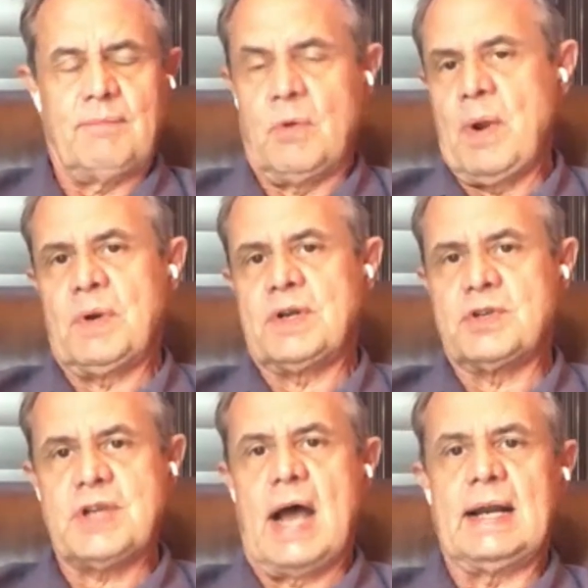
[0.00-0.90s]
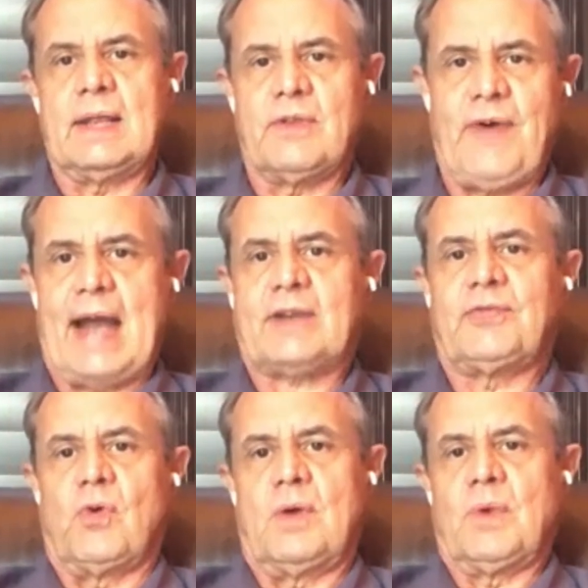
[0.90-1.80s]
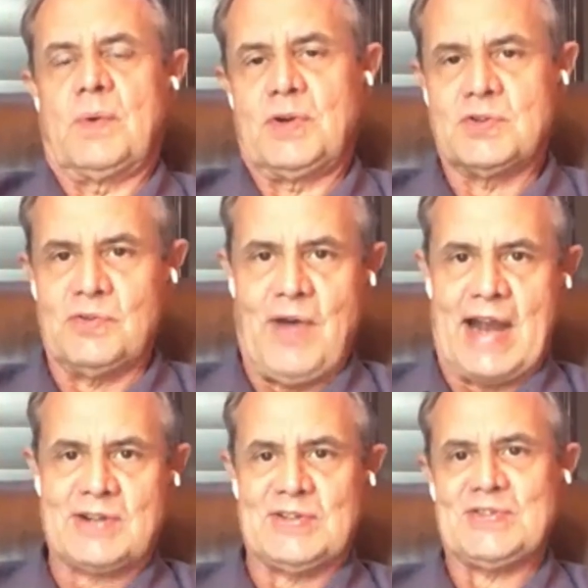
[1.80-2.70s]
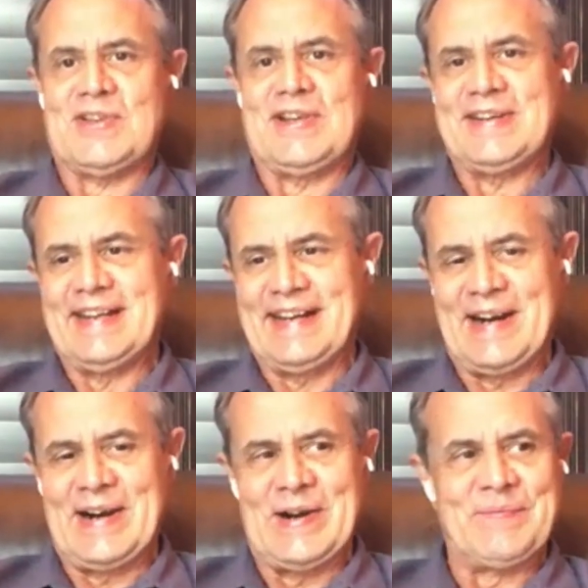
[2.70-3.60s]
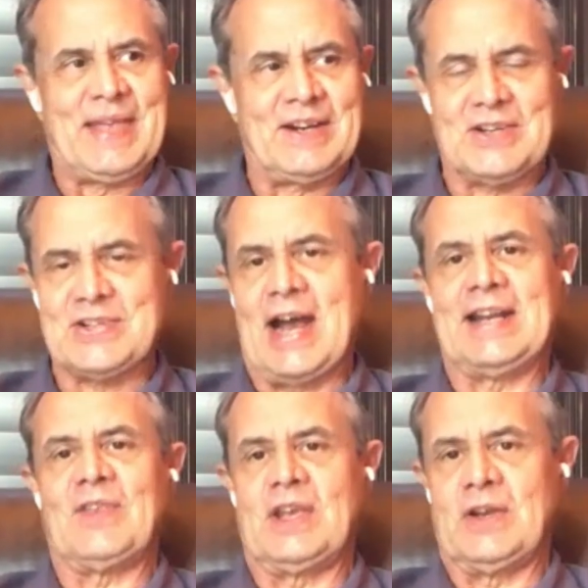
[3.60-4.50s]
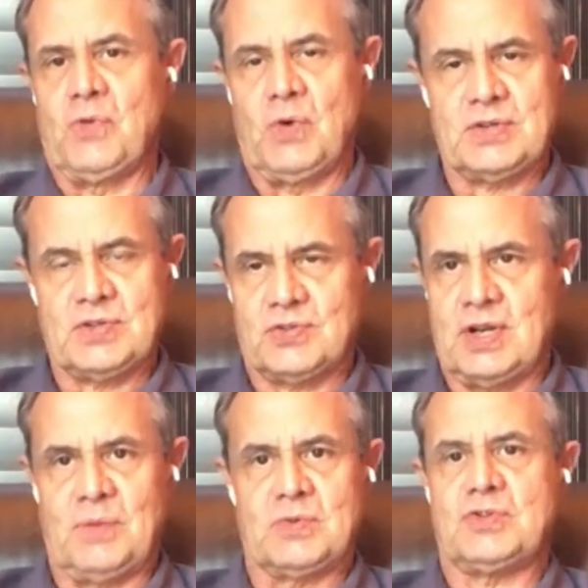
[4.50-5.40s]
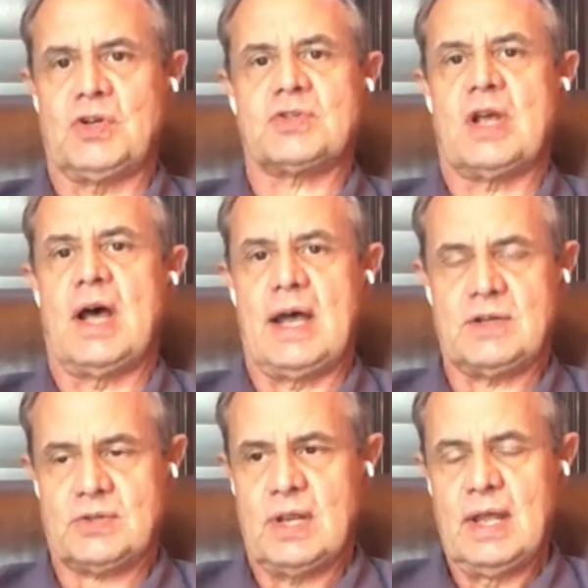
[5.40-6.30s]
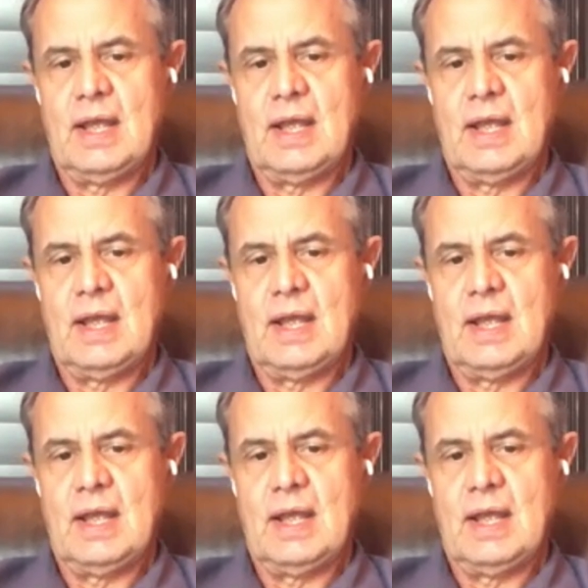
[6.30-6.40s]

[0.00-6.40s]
I remember designing the fax form. We were using faxes then, and designing the invoices, and it was just us.